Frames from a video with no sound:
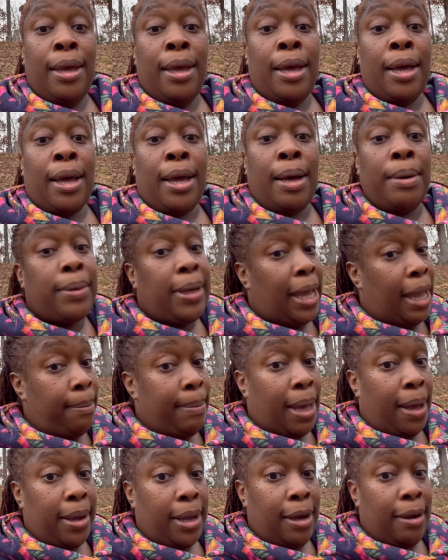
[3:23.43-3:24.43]
I came
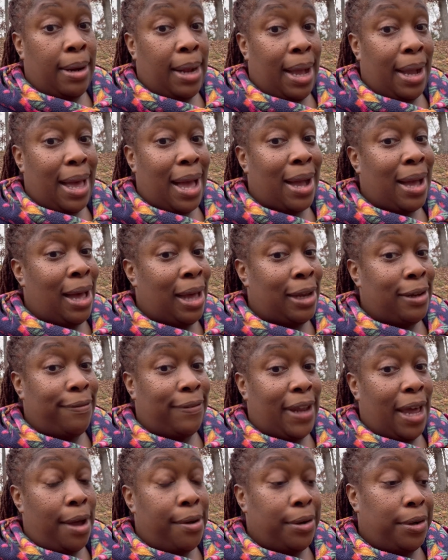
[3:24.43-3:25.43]
out here and I got
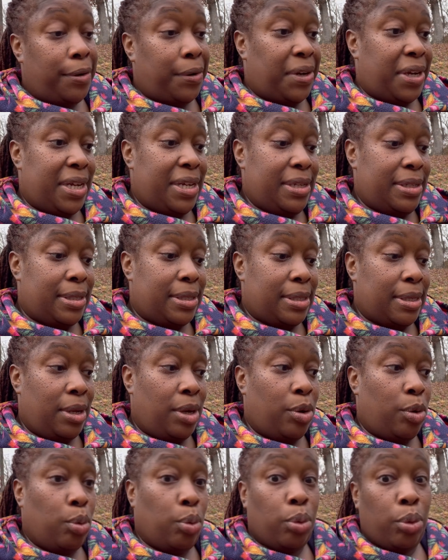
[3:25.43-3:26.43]
cauliflower greens,
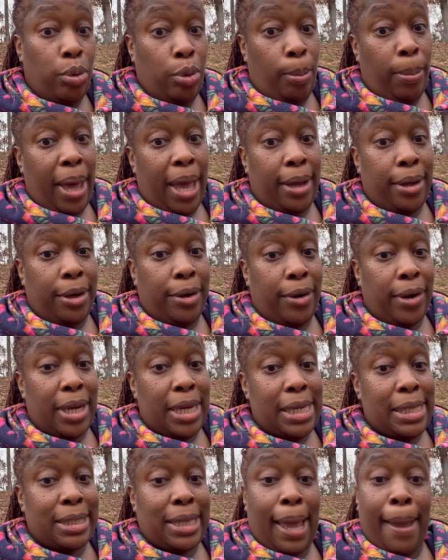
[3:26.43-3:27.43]
rutabaga
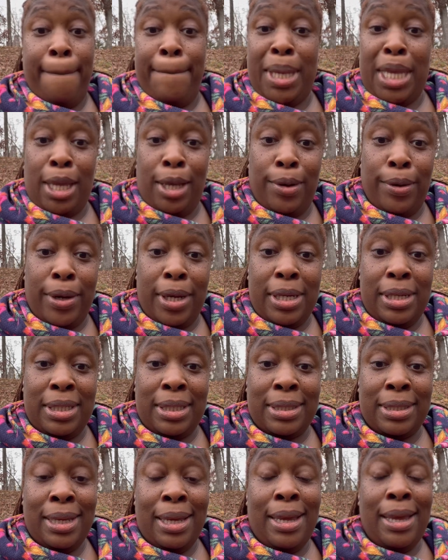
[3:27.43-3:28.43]
greens, and beet
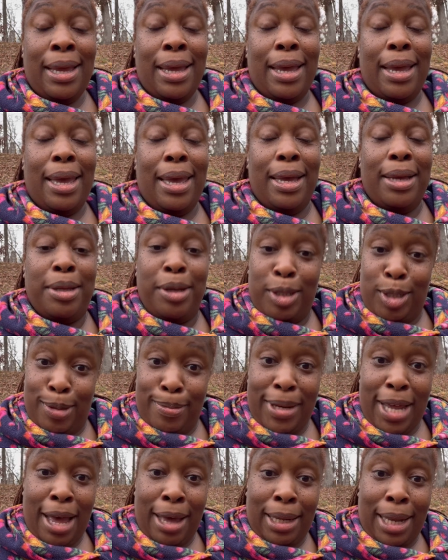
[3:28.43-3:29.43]
greens and cooked them
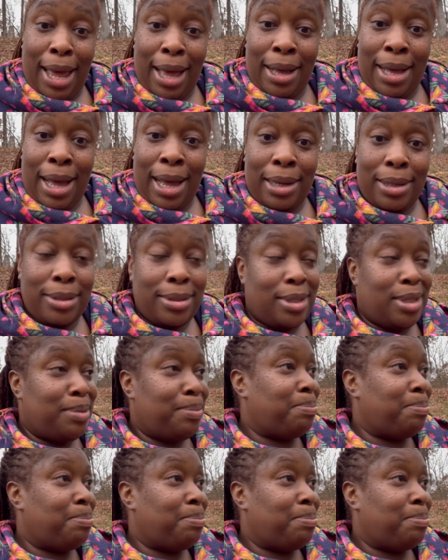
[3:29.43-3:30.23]
down like collards.